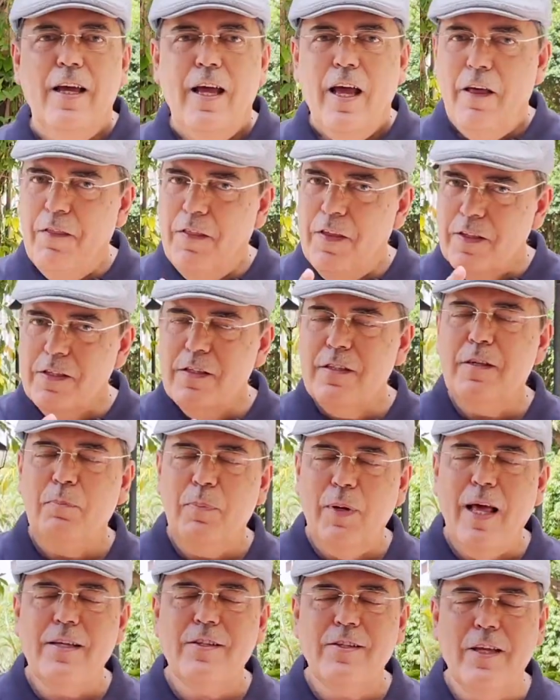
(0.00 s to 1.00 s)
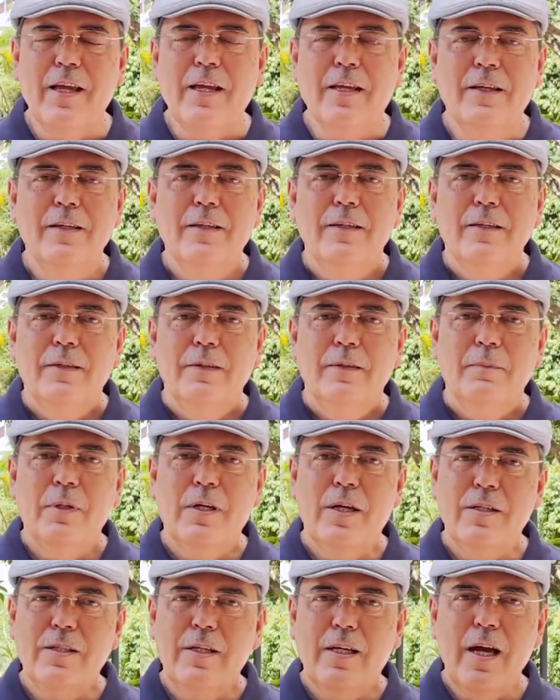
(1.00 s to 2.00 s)
And this is a blessing
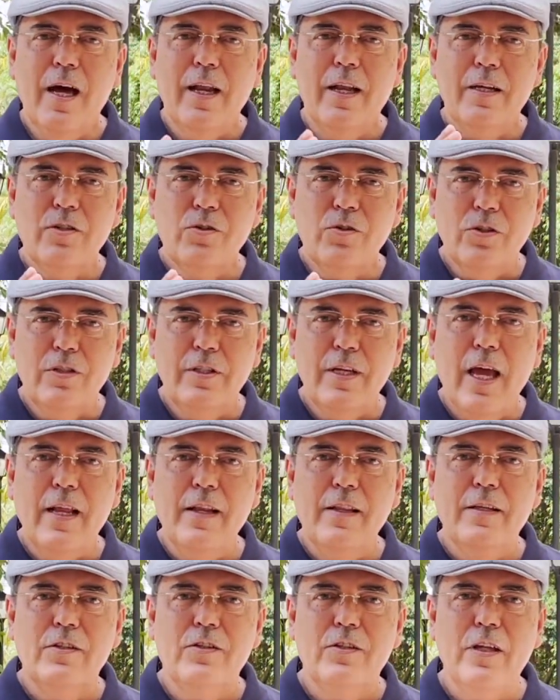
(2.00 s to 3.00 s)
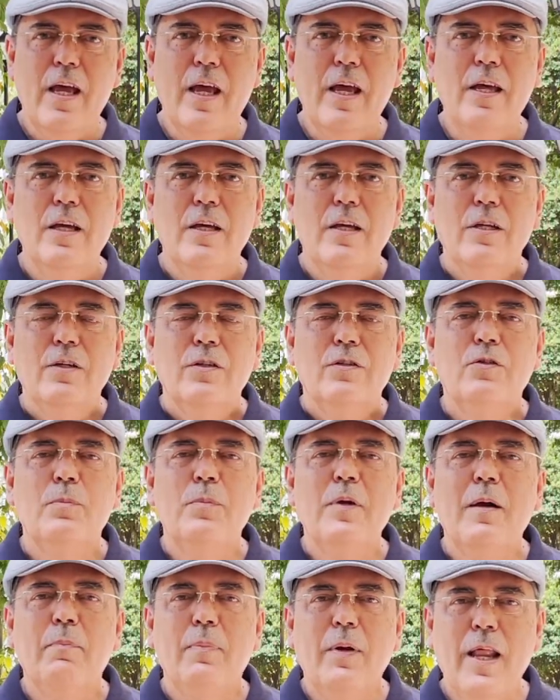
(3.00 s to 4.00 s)
because God has ordained this day to
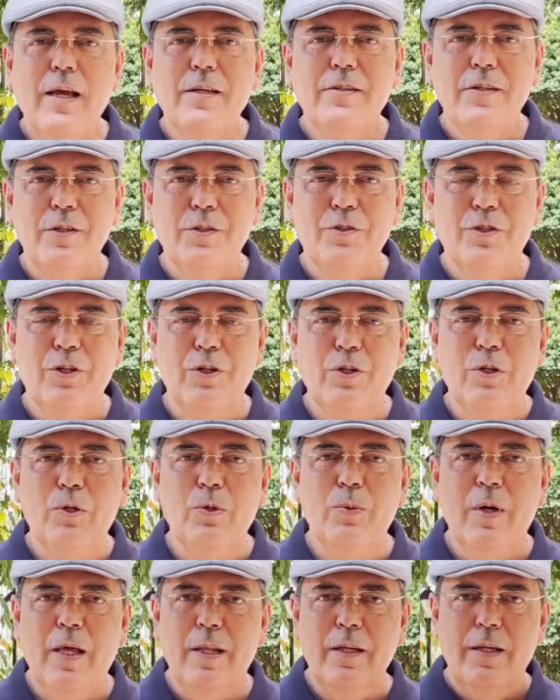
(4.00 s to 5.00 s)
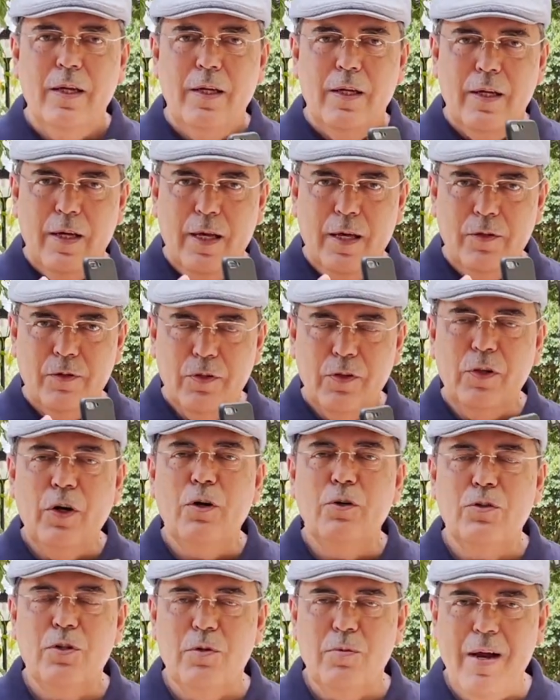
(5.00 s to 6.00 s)
be a blessing to you and to
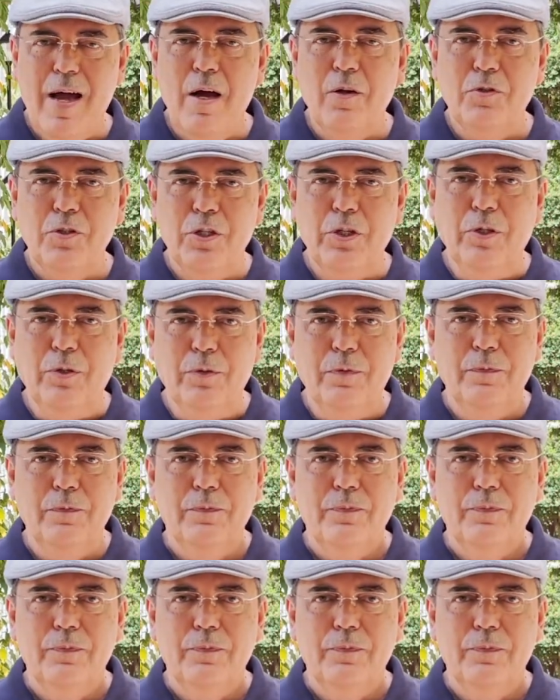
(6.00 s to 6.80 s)
those around you.